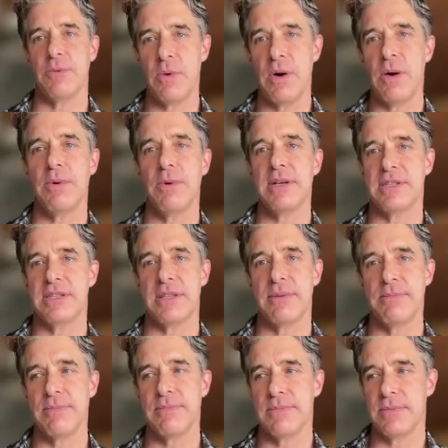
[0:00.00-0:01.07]
What was the
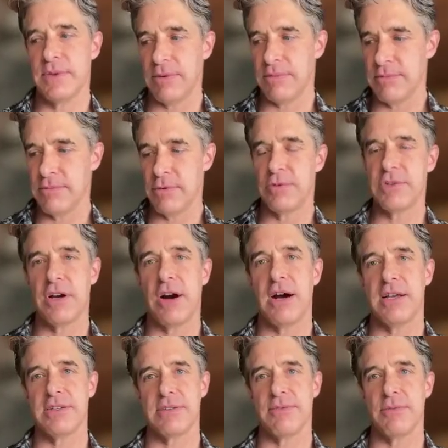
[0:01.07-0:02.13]
root
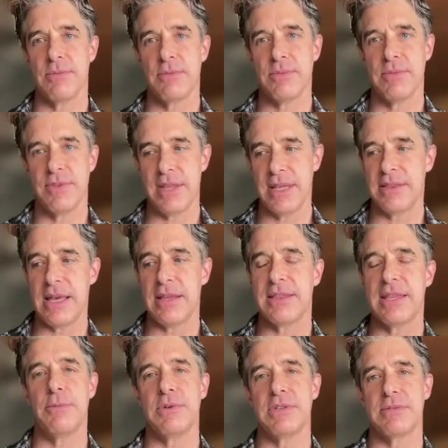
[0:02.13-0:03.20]
cause that
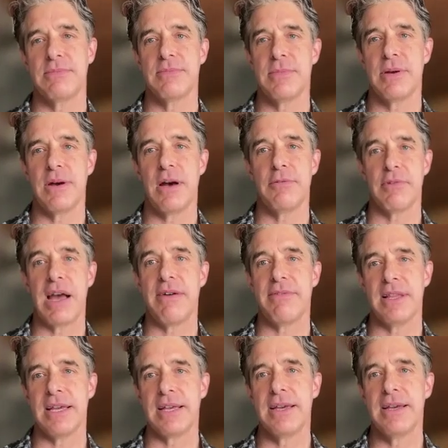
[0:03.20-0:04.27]
thing was
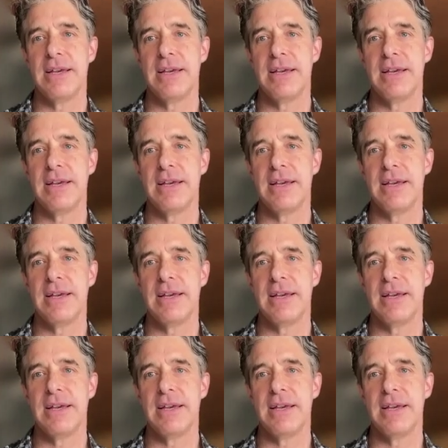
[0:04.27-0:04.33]
unraveling?